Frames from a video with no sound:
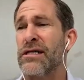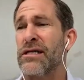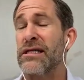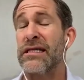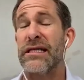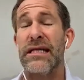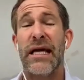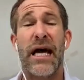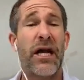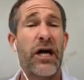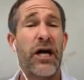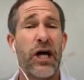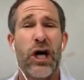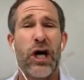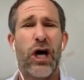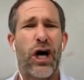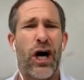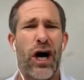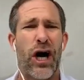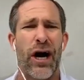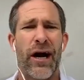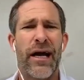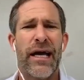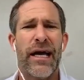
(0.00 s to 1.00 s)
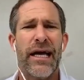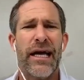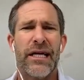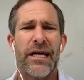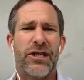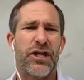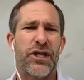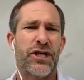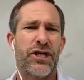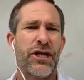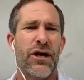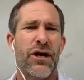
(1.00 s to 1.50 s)
It's not a car,
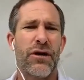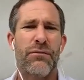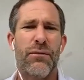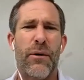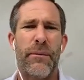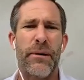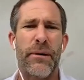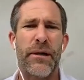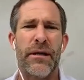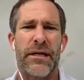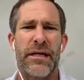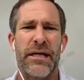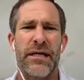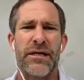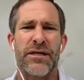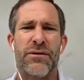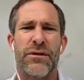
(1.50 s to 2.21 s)
it's shared mobility.